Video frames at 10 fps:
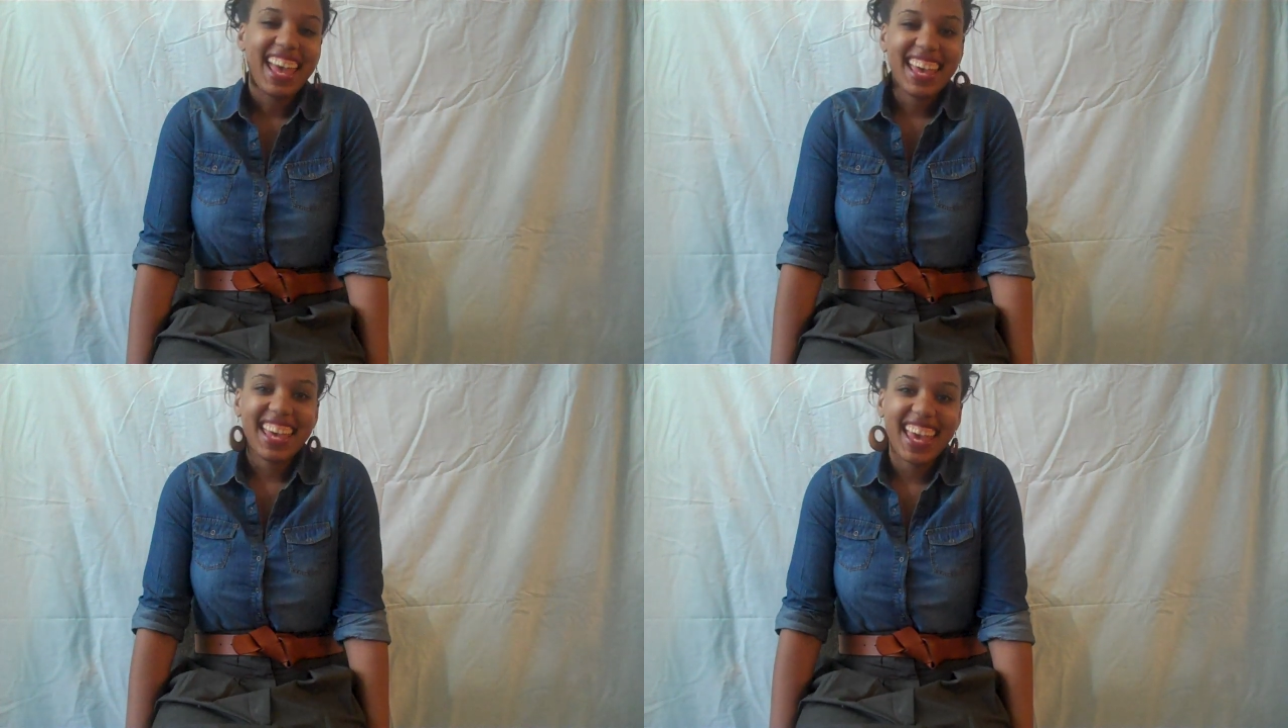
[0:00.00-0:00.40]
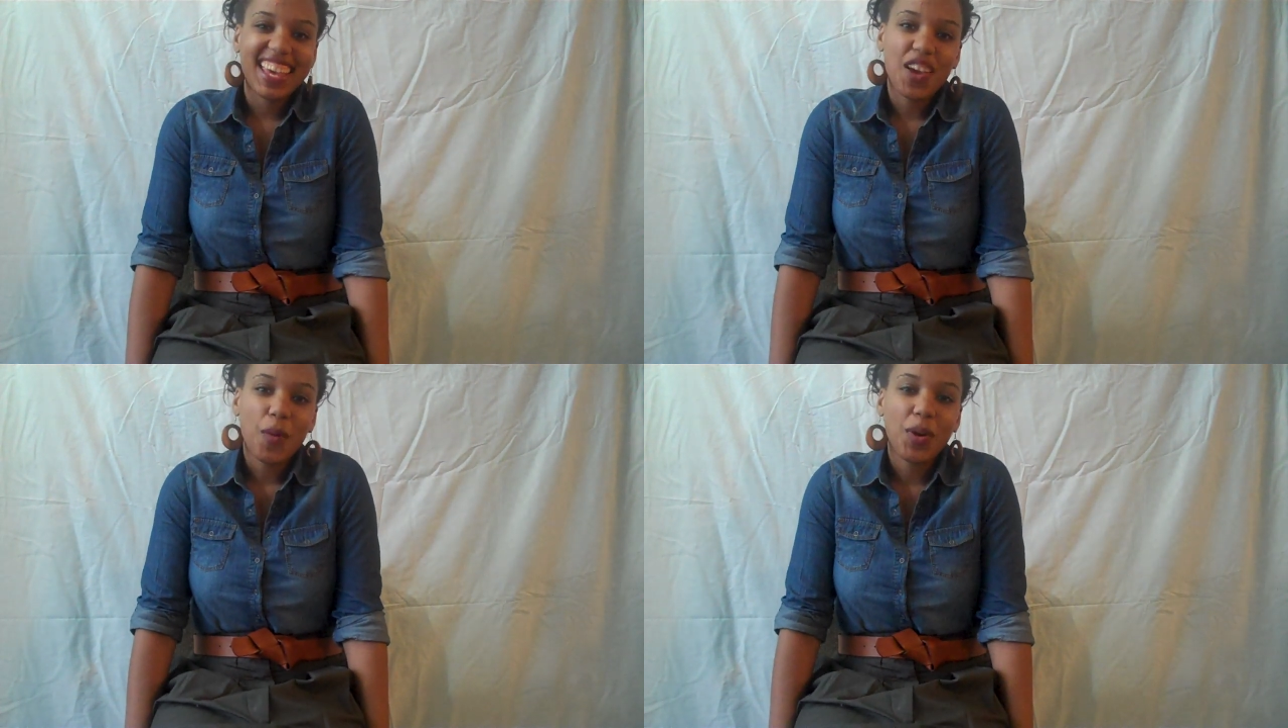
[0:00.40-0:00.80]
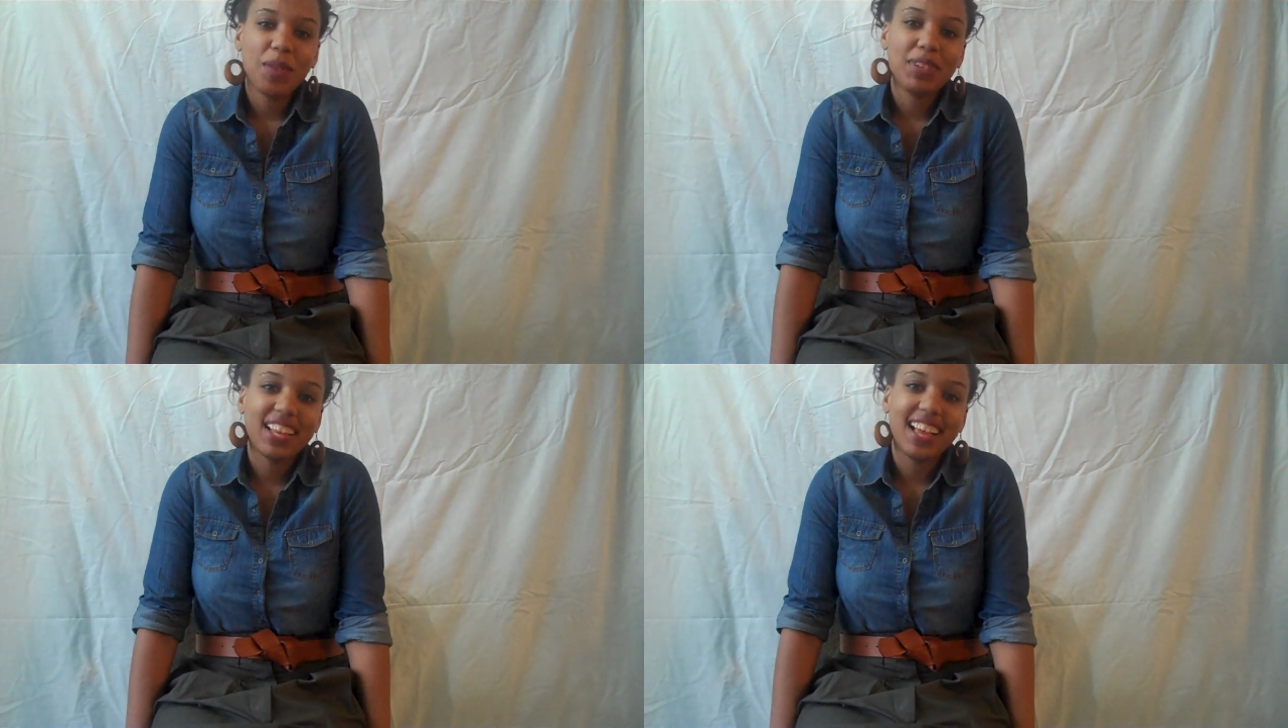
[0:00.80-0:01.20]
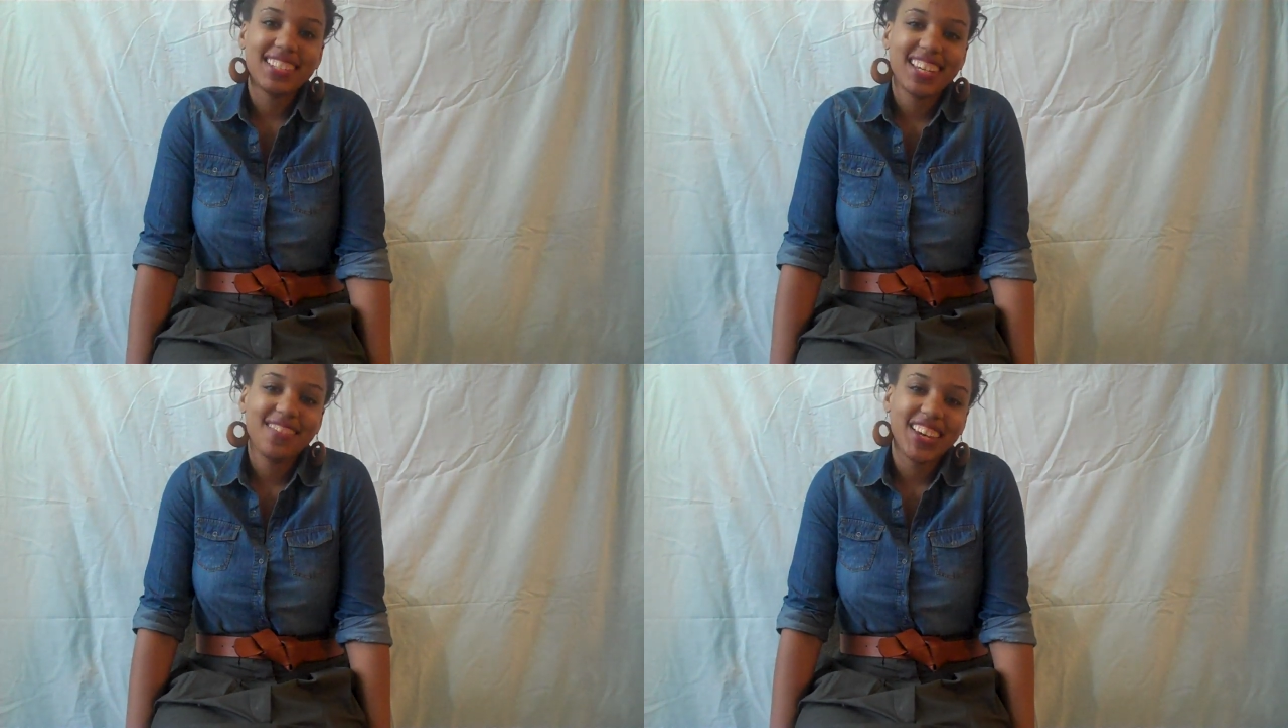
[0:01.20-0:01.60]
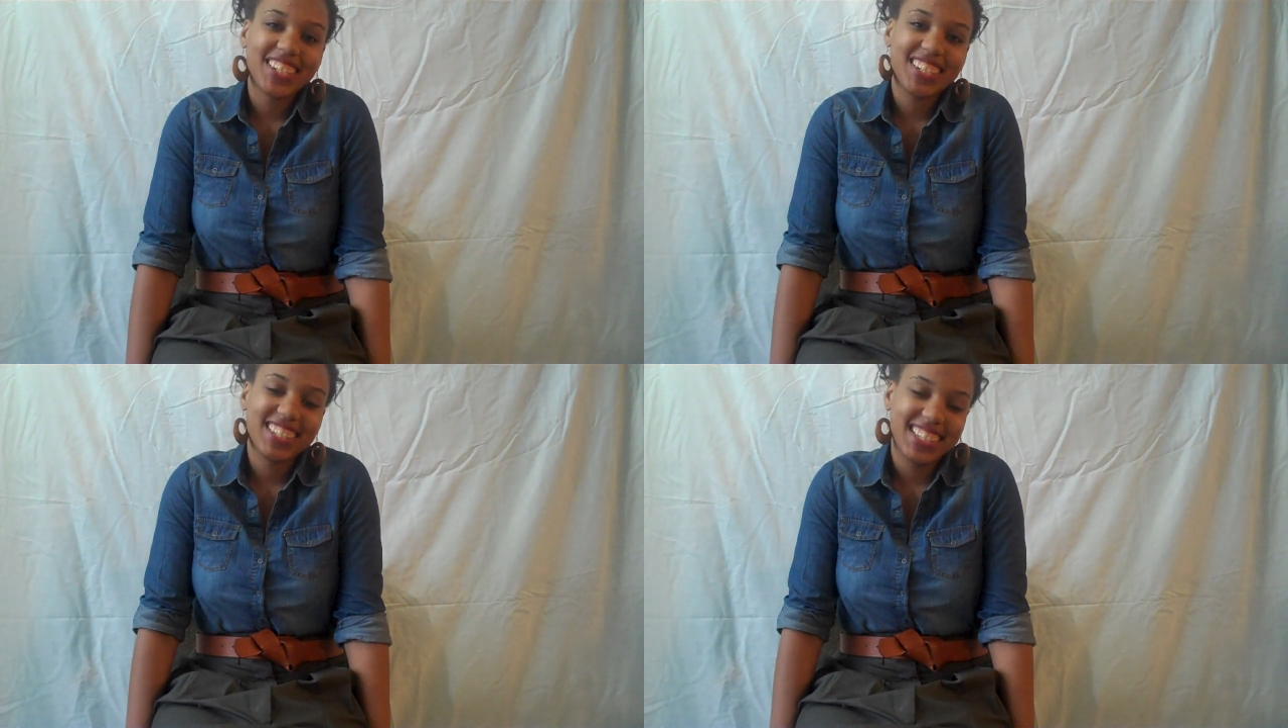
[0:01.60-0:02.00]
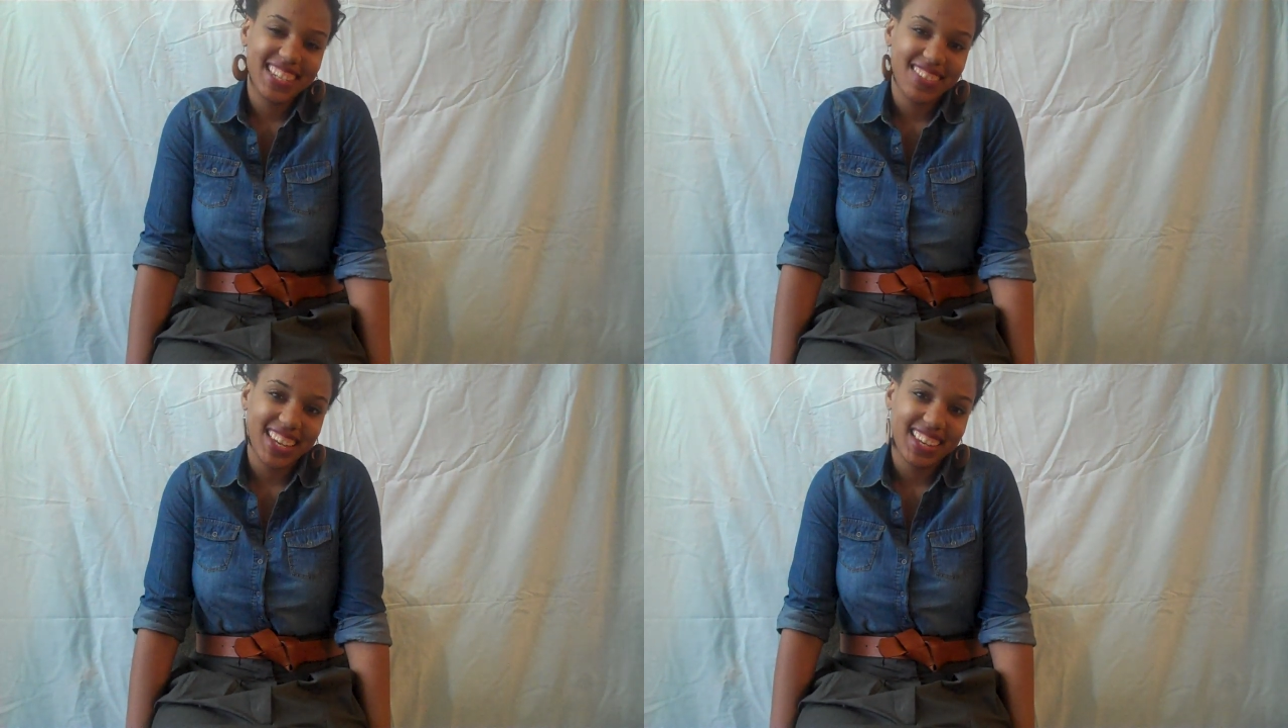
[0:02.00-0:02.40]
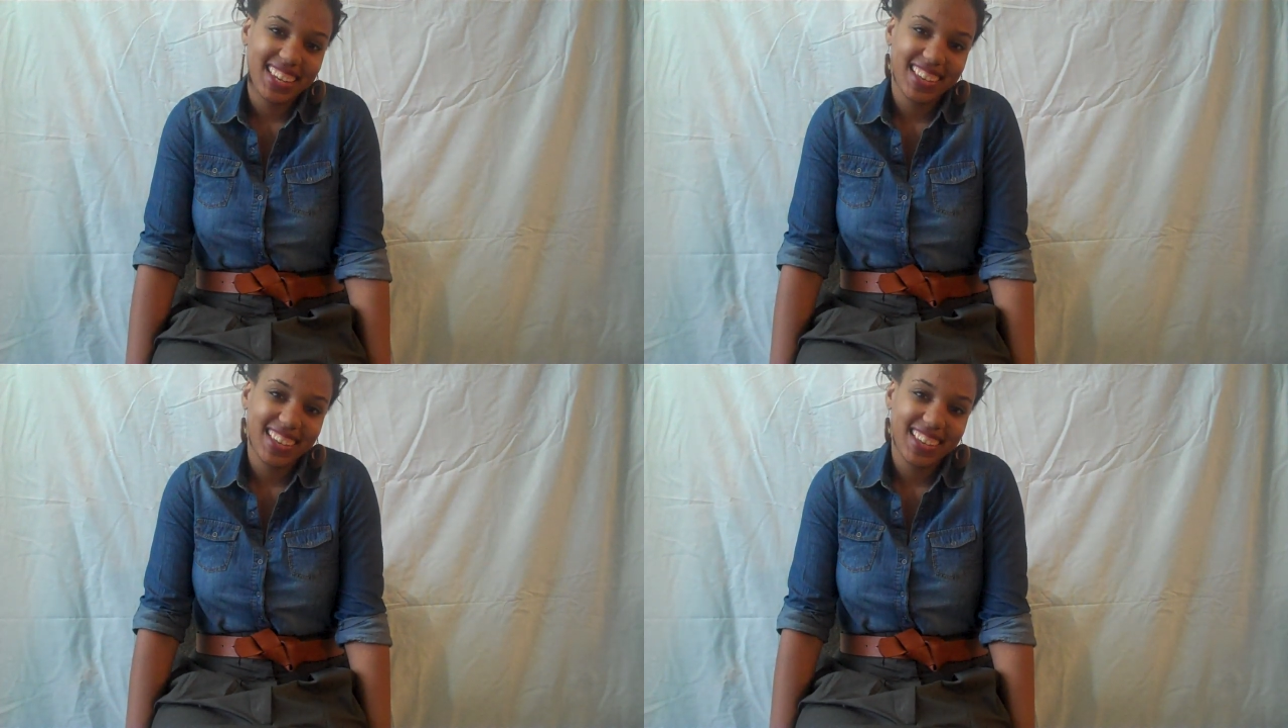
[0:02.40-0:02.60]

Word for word: Hey gang, welcome to Closet Confections T V.